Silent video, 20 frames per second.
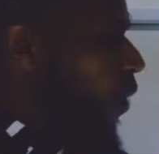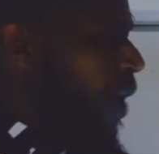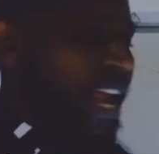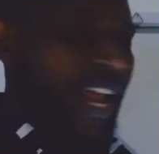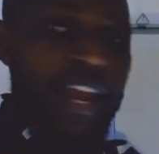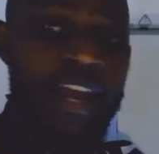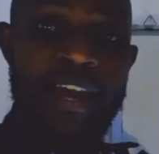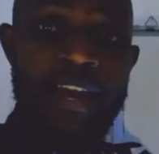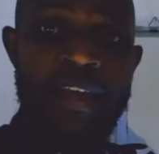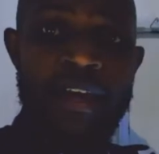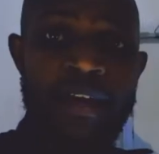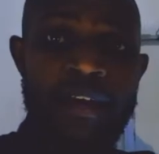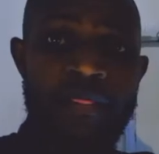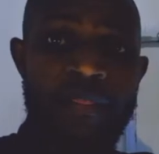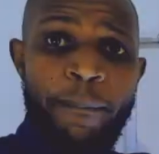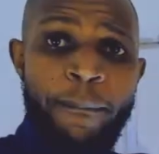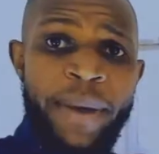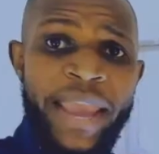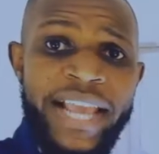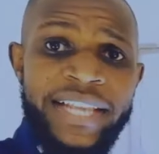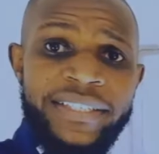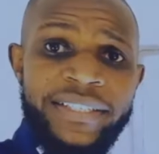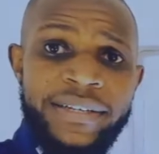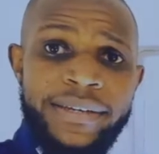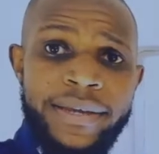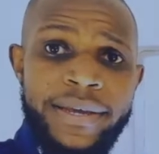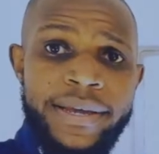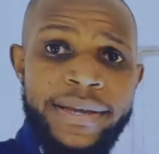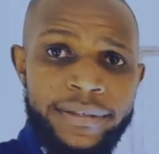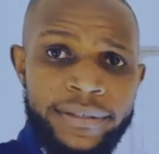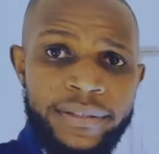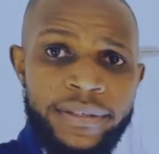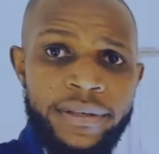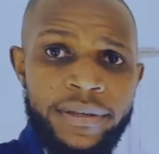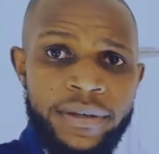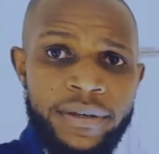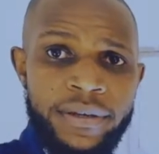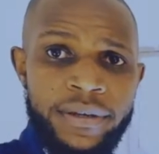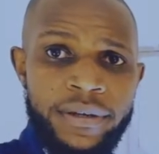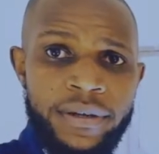where the person is,
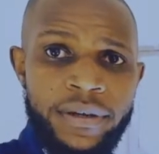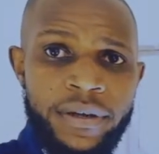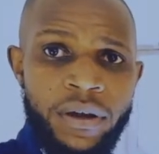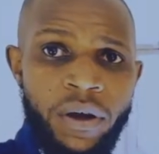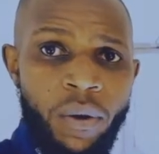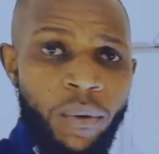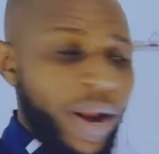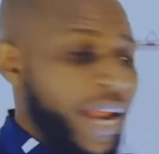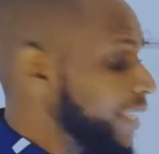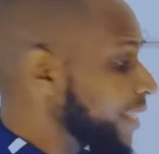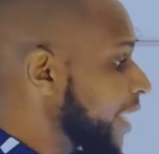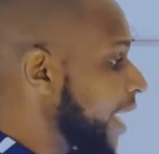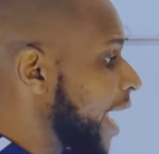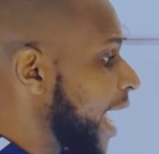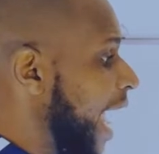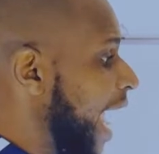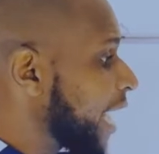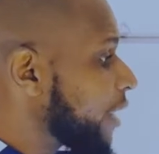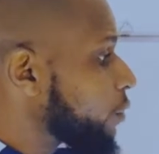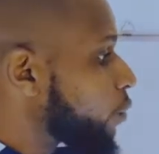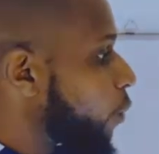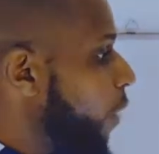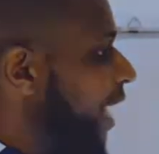right? And